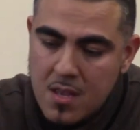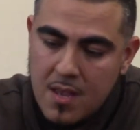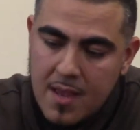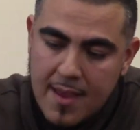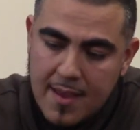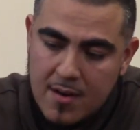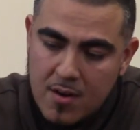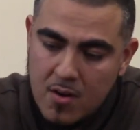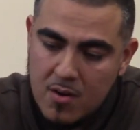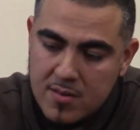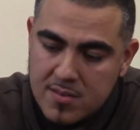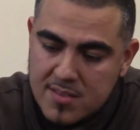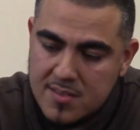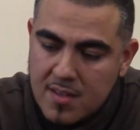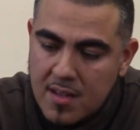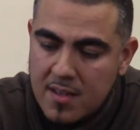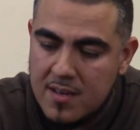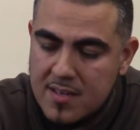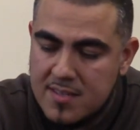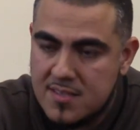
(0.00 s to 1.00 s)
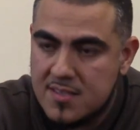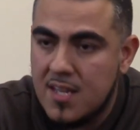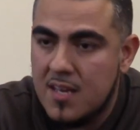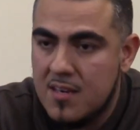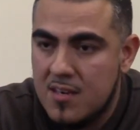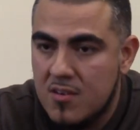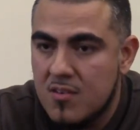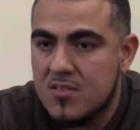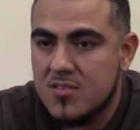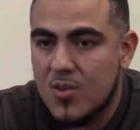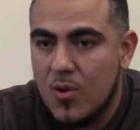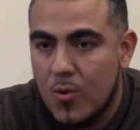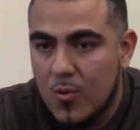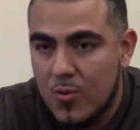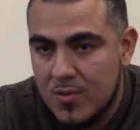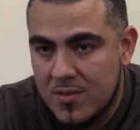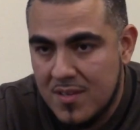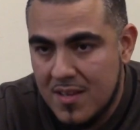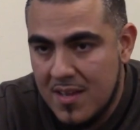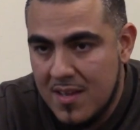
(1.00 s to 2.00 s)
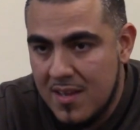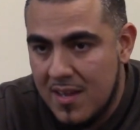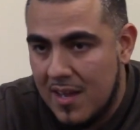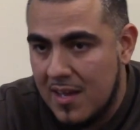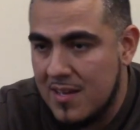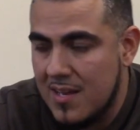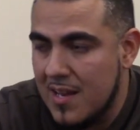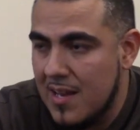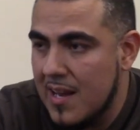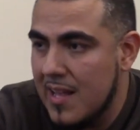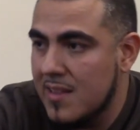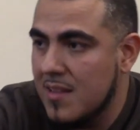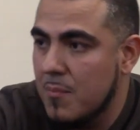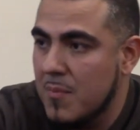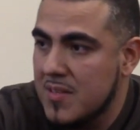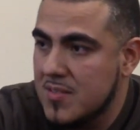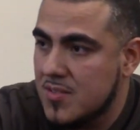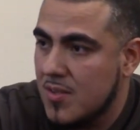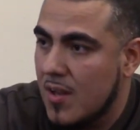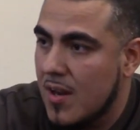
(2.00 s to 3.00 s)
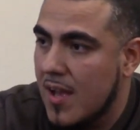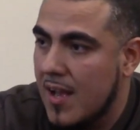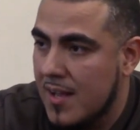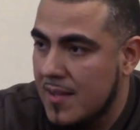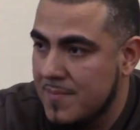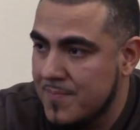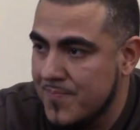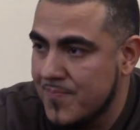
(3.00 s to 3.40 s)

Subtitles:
And her son is 10 years old, and he led them in salat,